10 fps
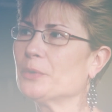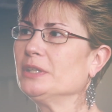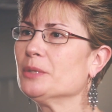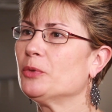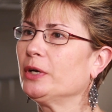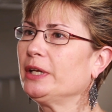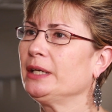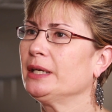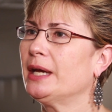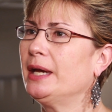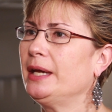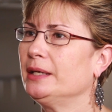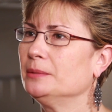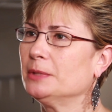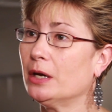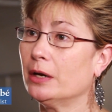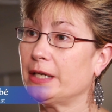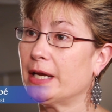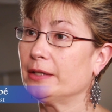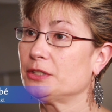So in the morning, I am the
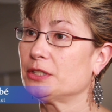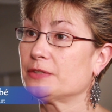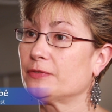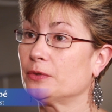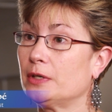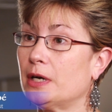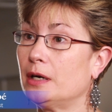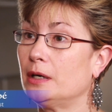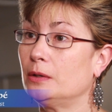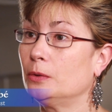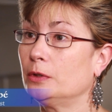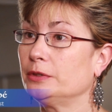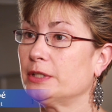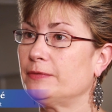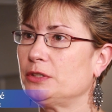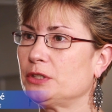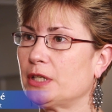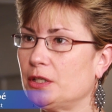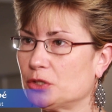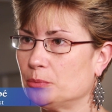audiologist for our oral deaf
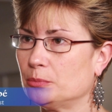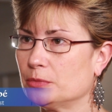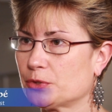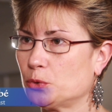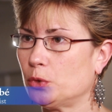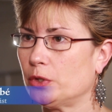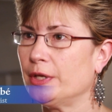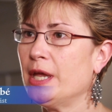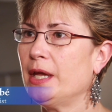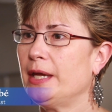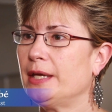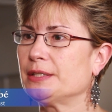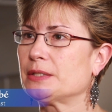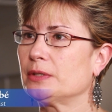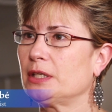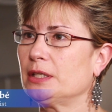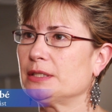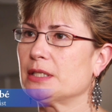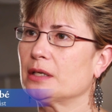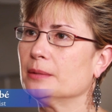education school. And so the
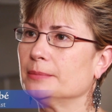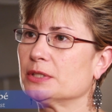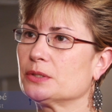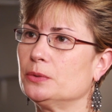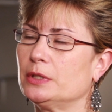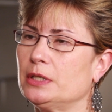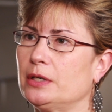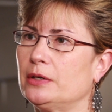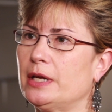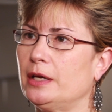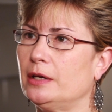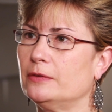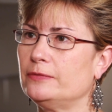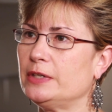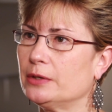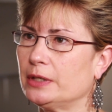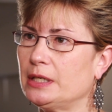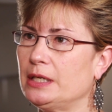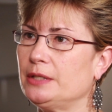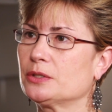kids that come to school there have
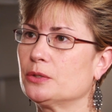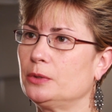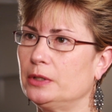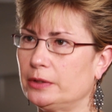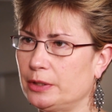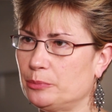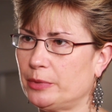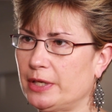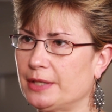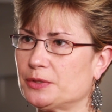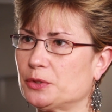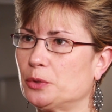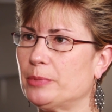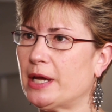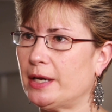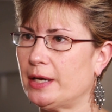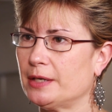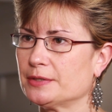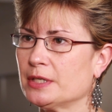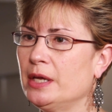hearing aids, cochlear implants, or
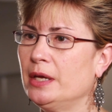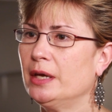Bajas.